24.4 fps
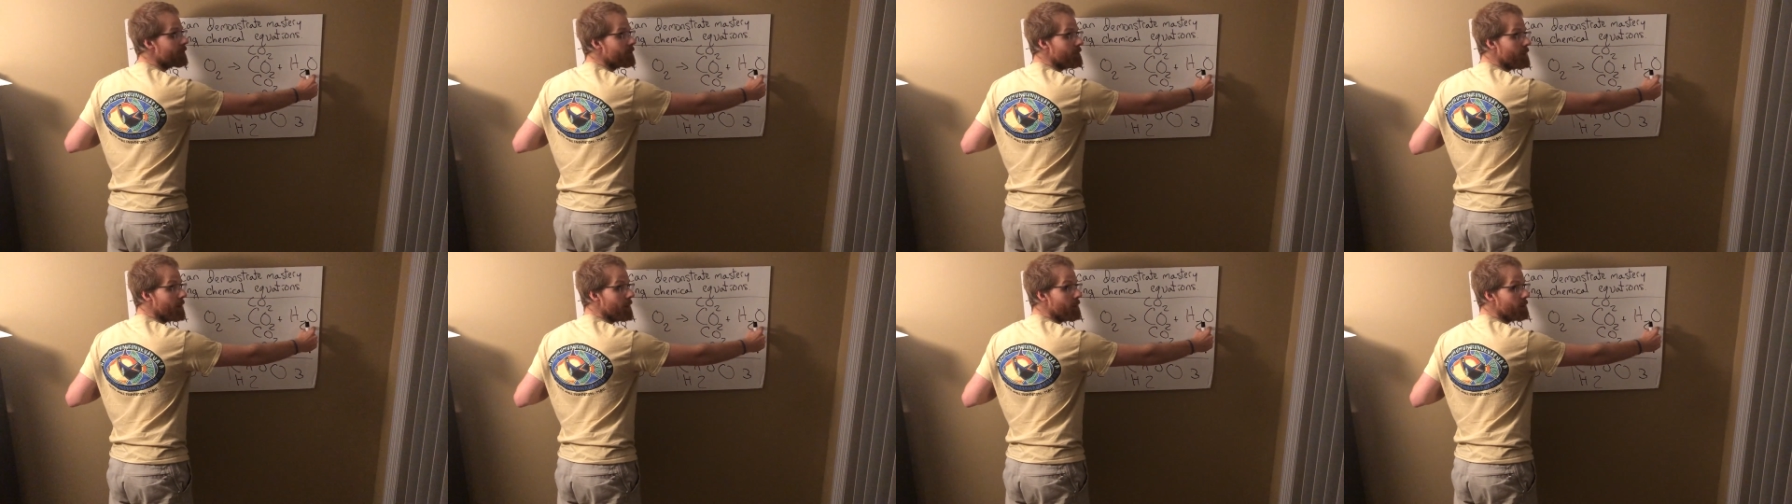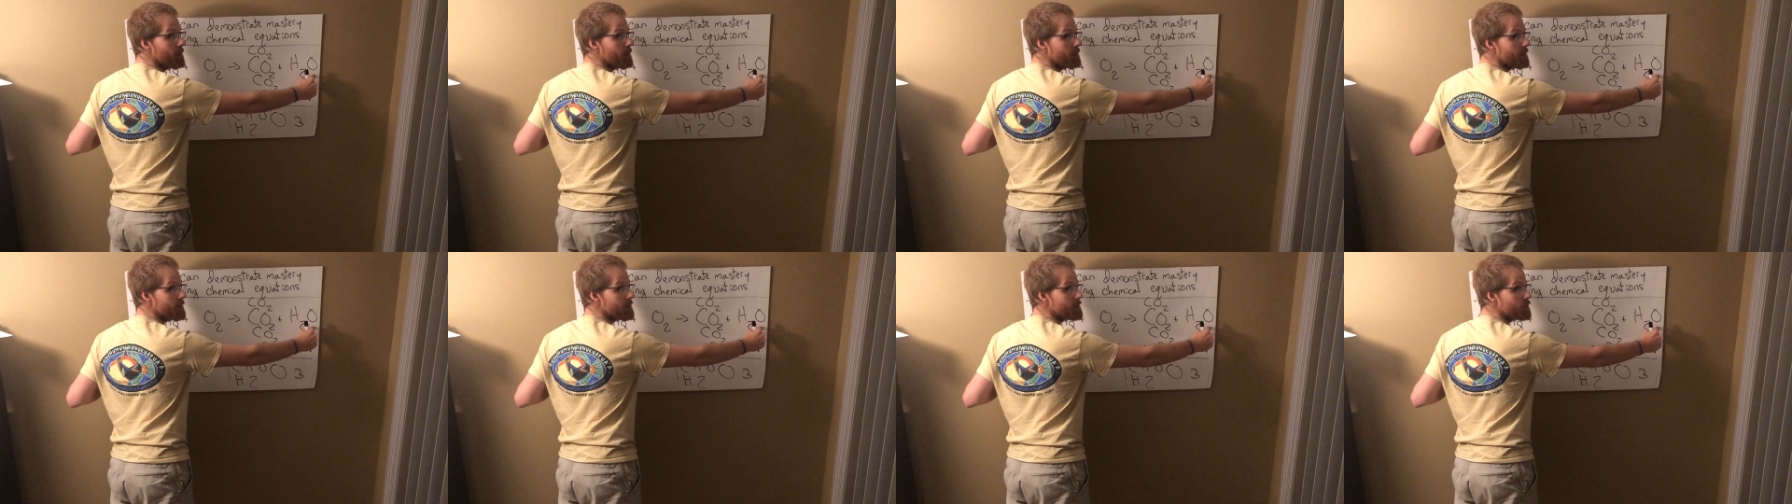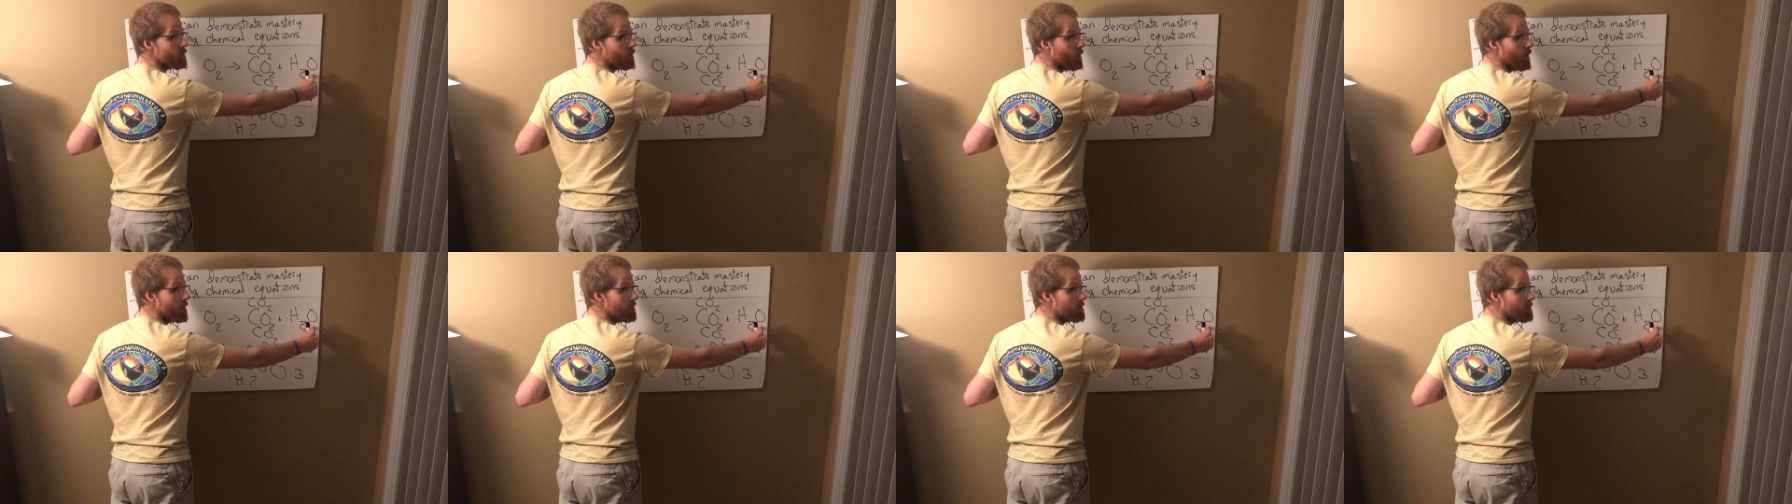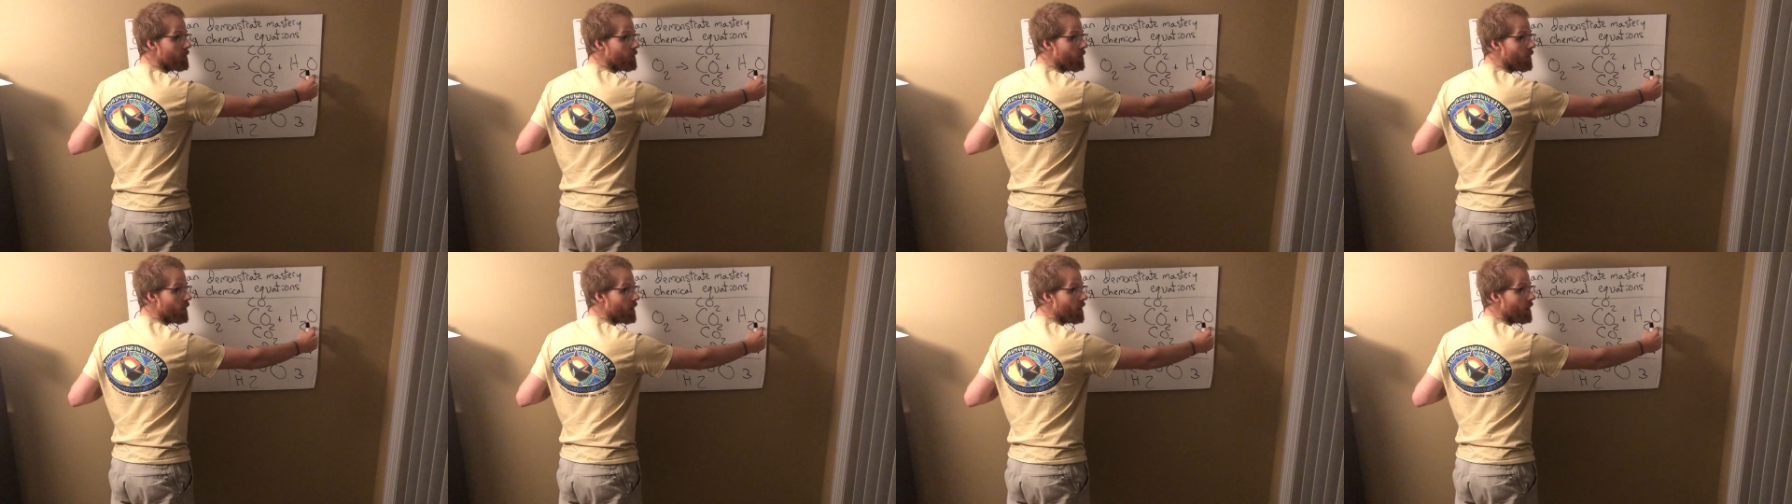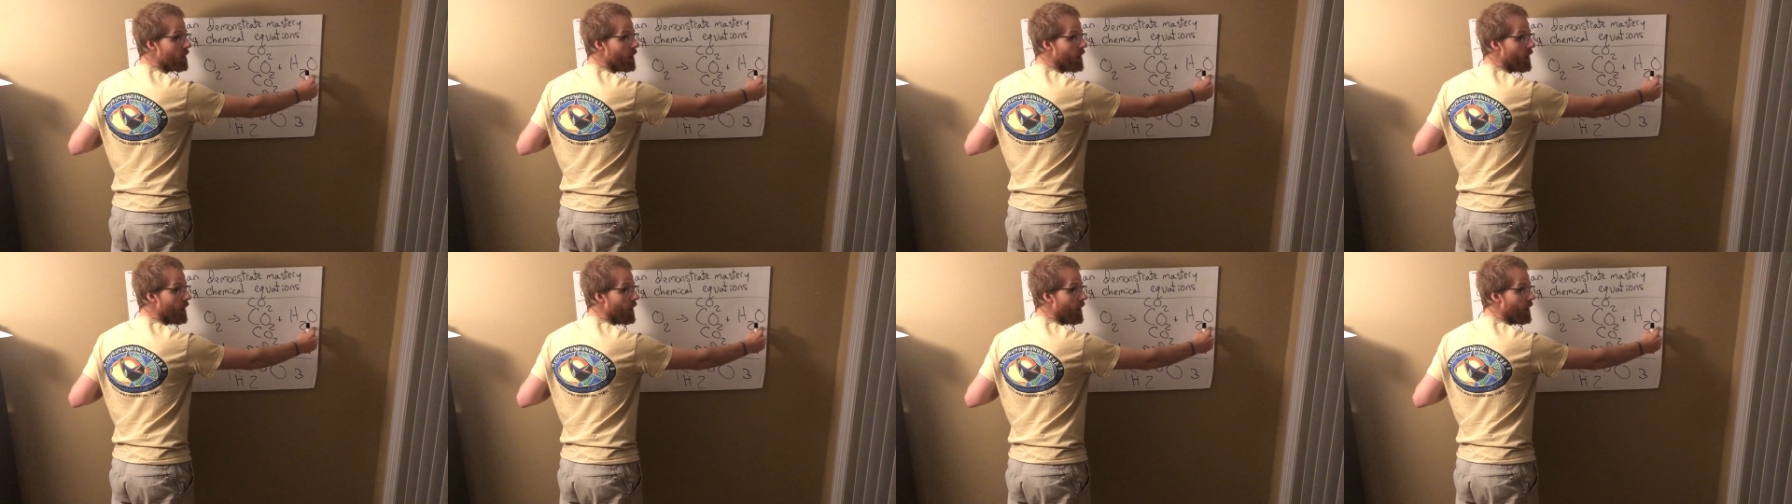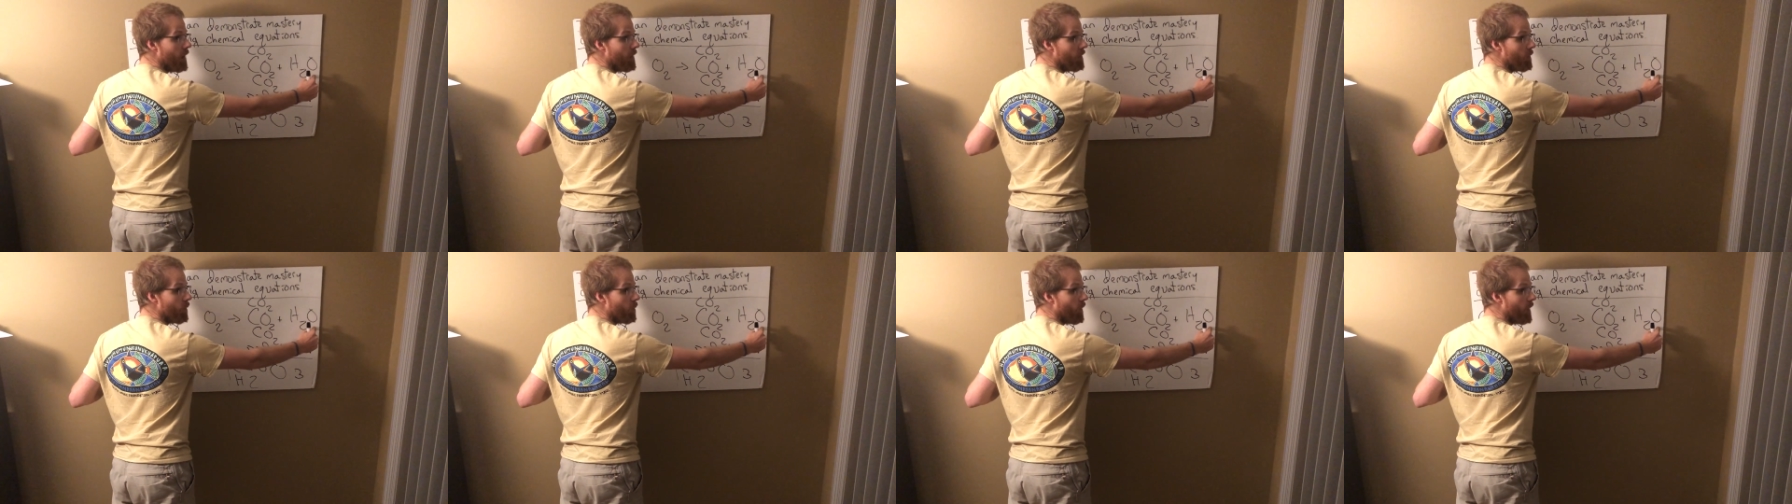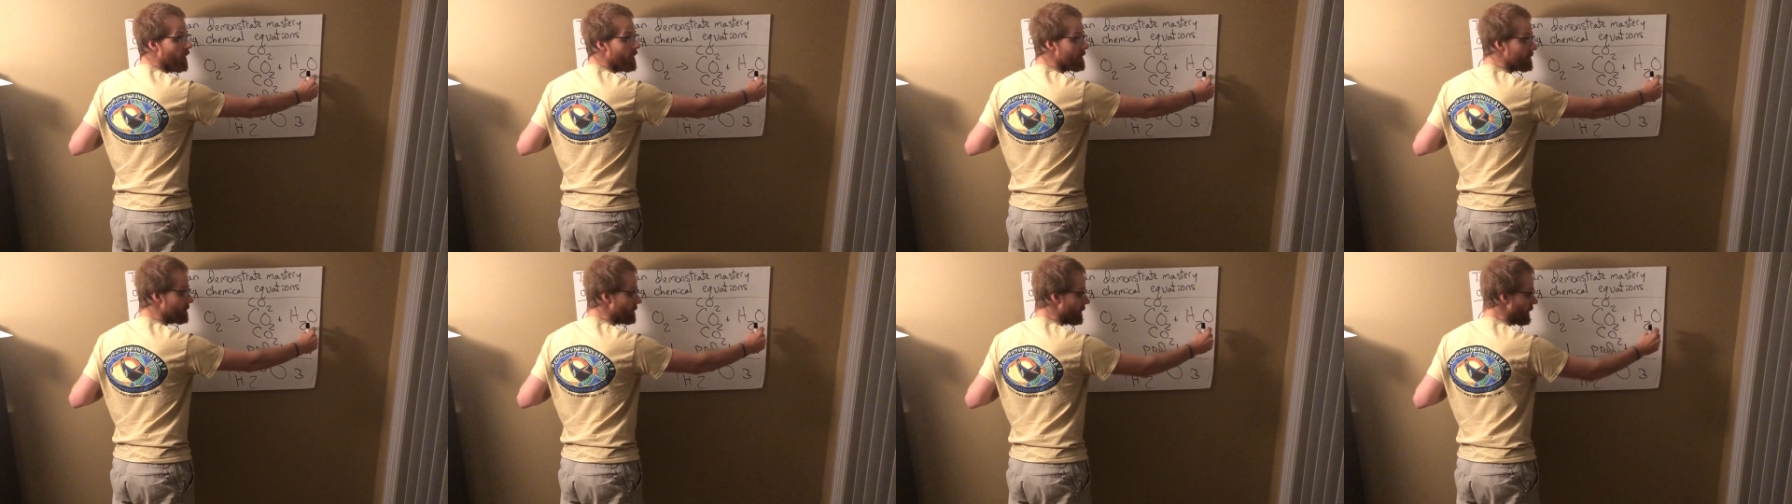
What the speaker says: to remember there's one more on the water